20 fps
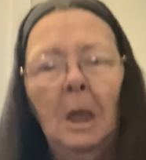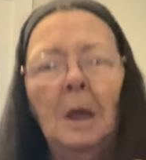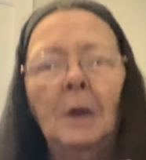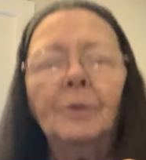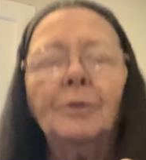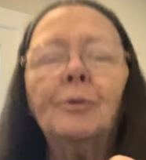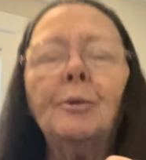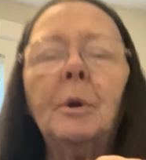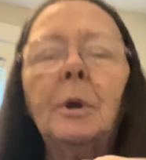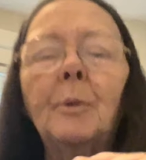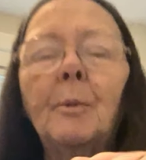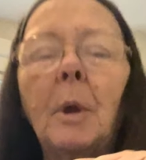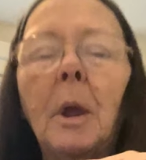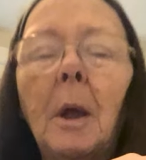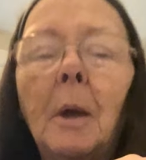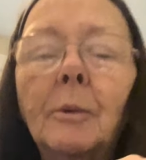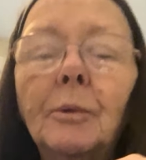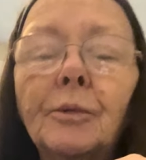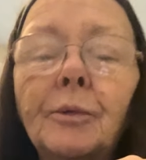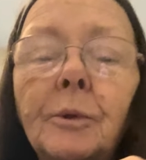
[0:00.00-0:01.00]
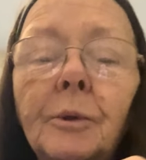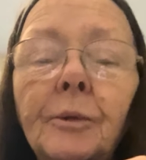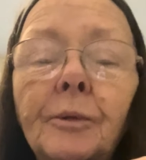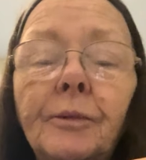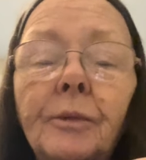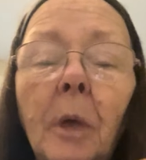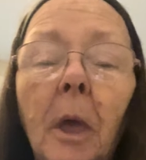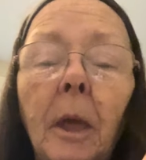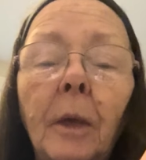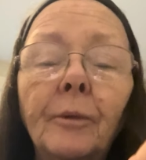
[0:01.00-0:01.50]
So anyway, I was going to
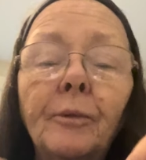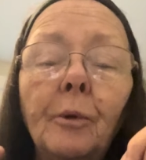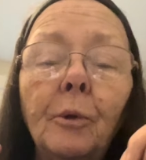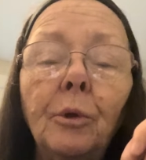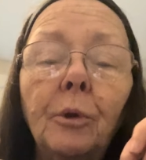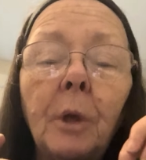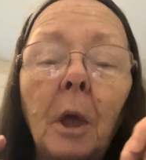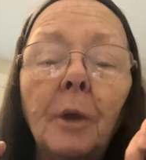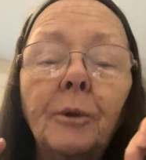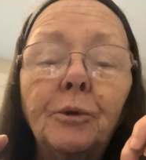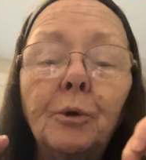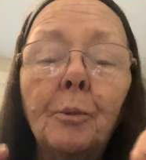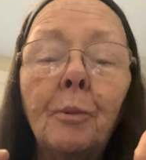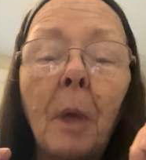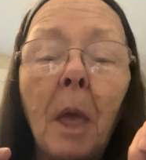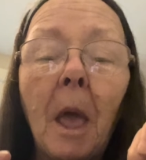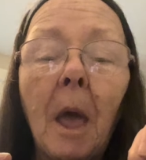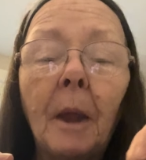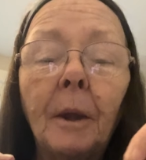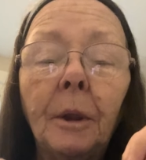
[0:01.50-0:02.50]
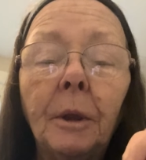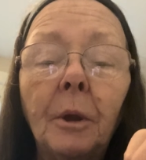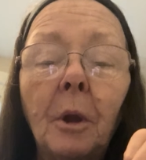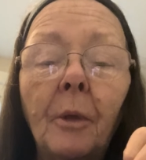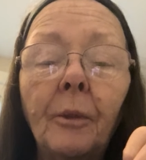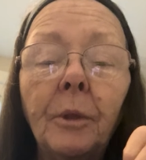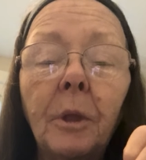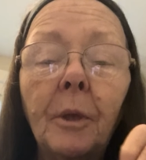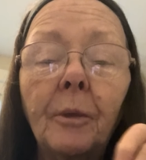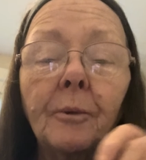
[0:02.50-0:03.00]
say, so you got your padding on
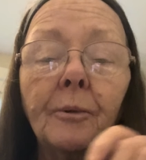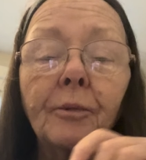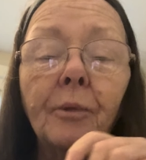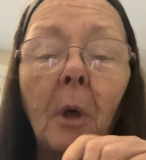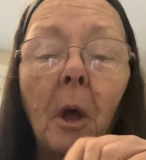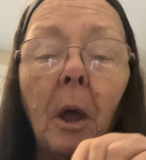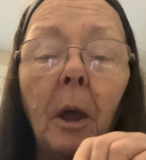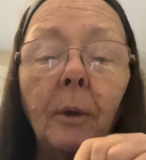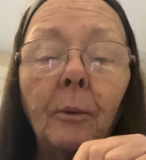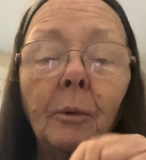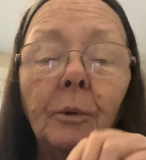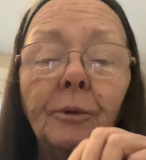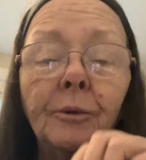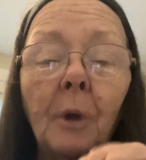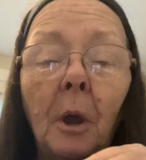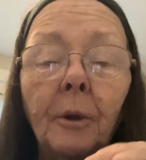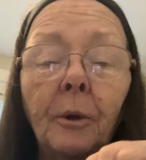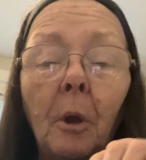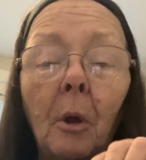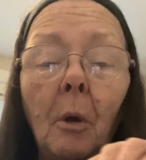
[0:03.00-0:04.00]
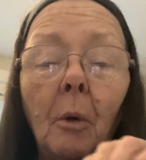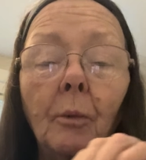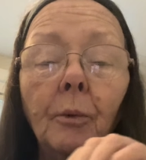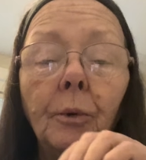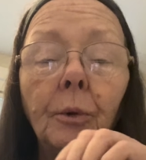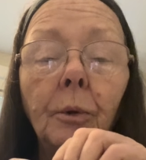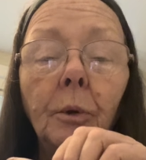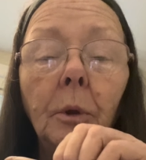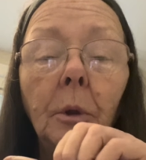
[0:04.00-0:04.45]
the other side, which I don't.